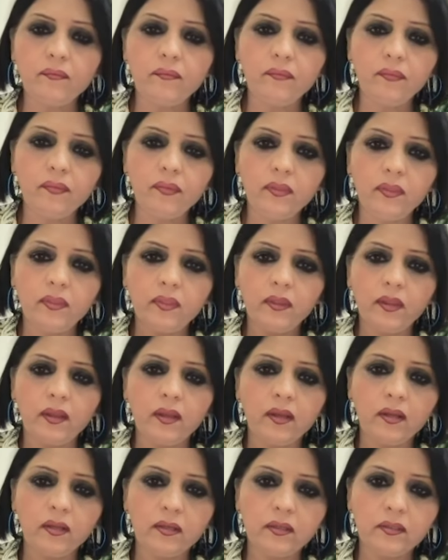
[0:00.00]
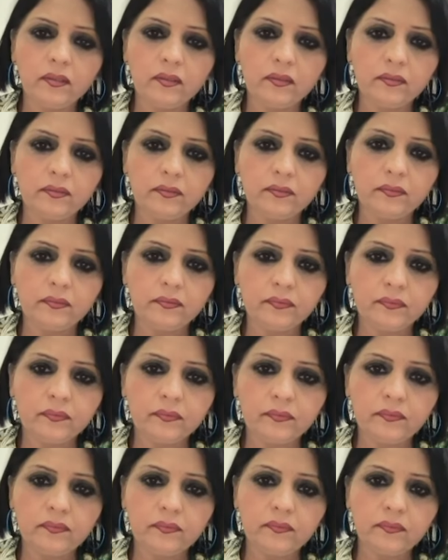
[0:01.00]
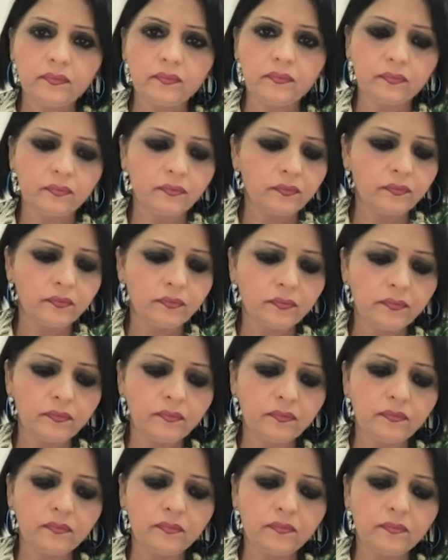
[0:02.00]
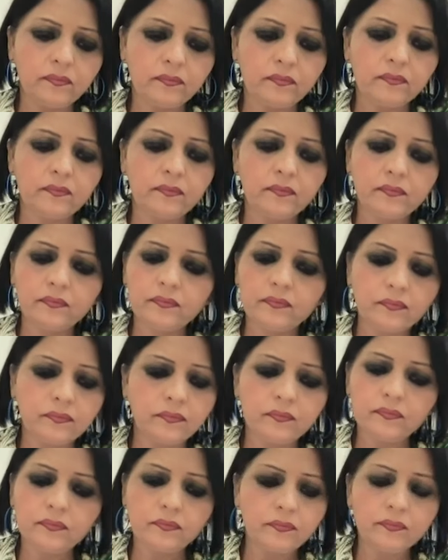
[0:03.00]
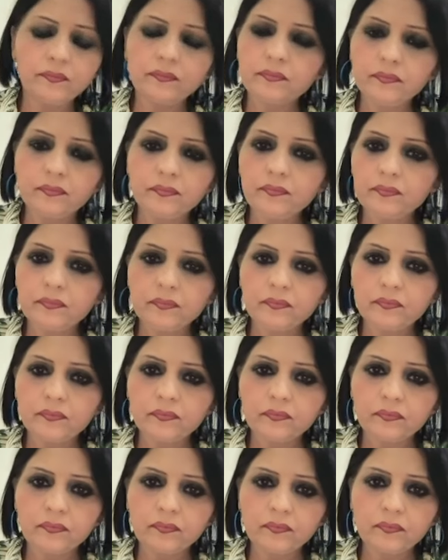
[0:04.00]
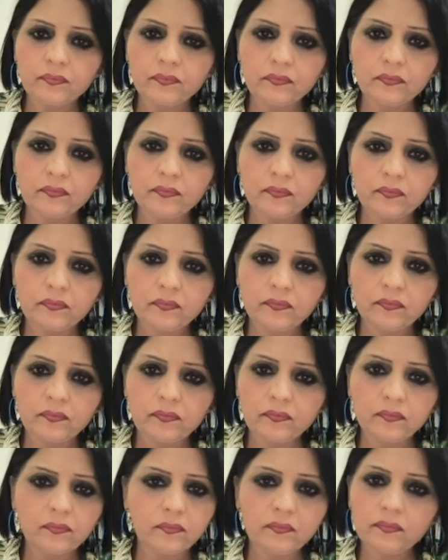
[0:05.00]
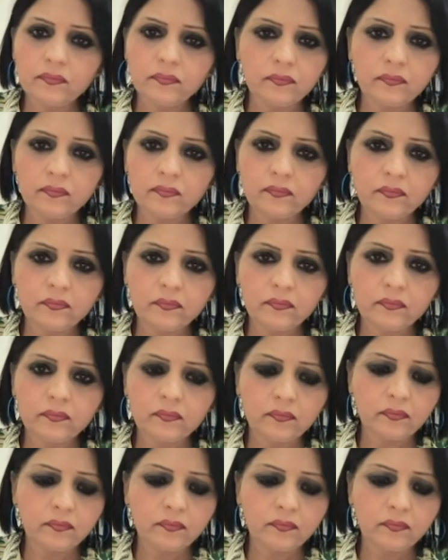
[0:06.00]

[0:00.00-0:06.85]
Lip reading: [no speech]